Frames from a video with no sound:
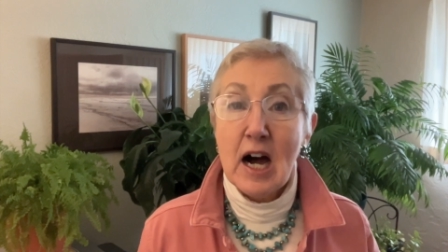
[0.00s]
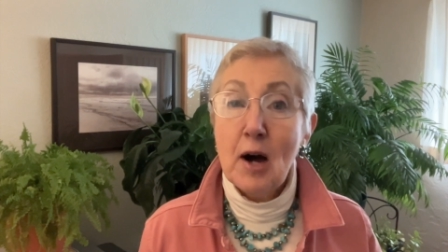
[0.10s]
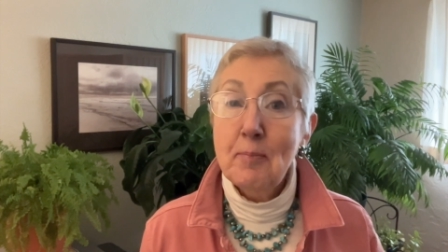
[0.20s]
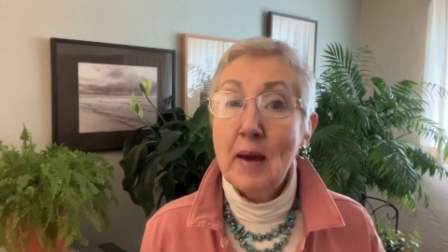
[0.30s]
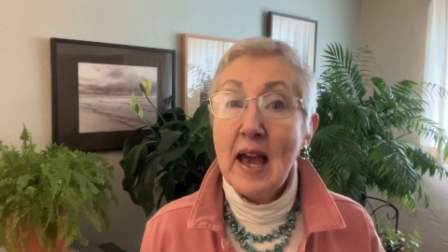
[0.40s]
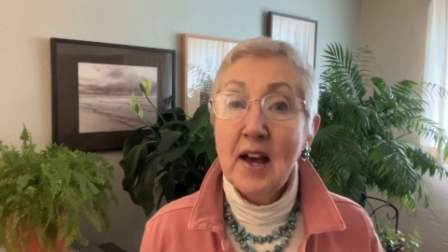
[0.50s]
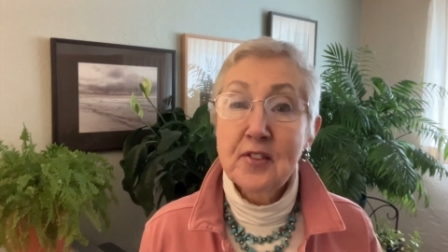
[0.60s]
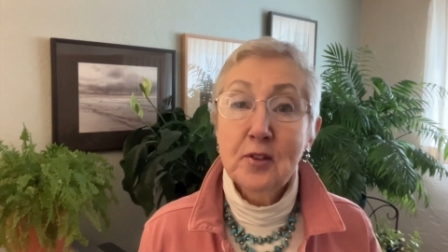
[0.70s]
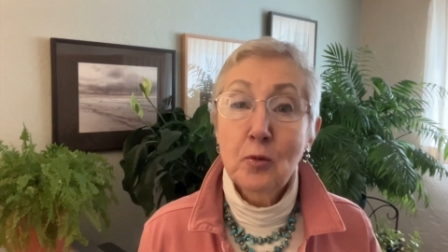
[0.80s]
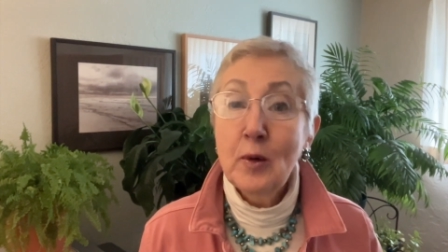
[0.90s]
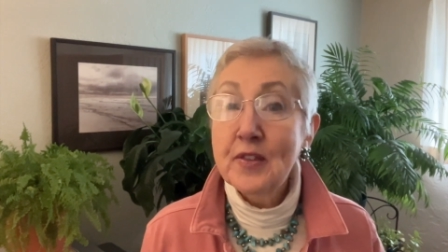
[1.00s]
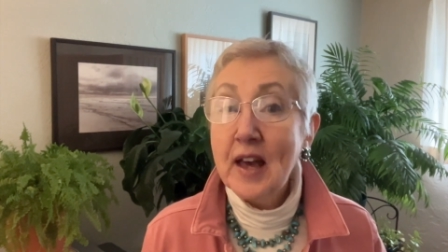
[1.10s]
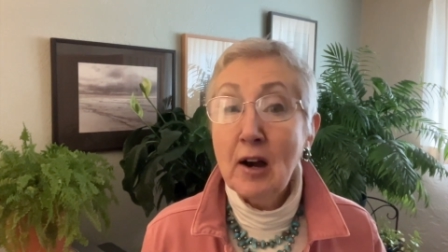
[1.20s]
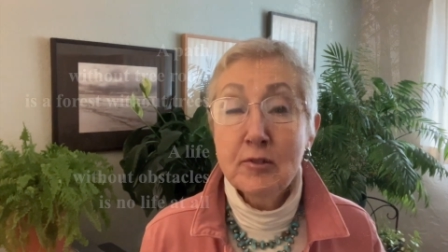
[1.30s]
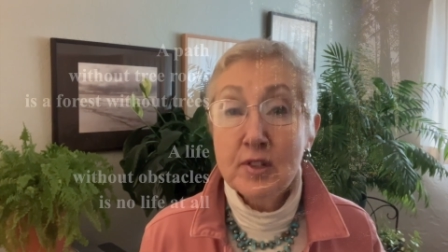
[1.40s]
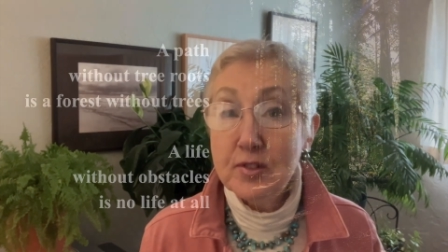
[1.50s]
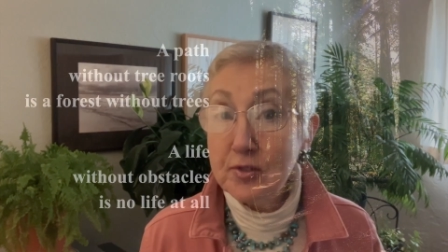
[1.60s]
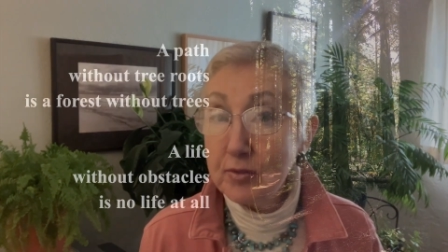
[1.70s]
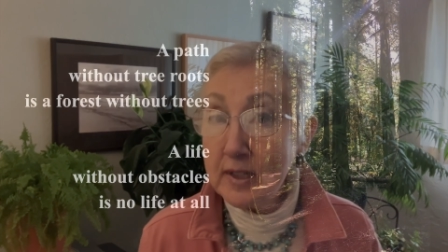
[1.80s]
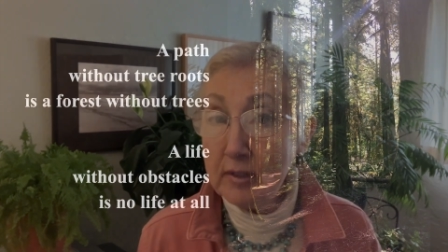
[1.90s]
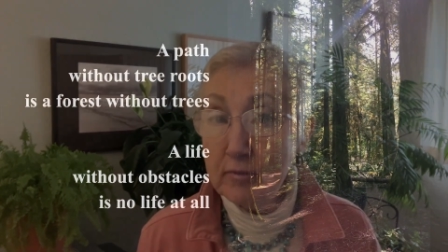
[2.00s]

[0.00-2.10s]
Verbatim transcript: A path without tree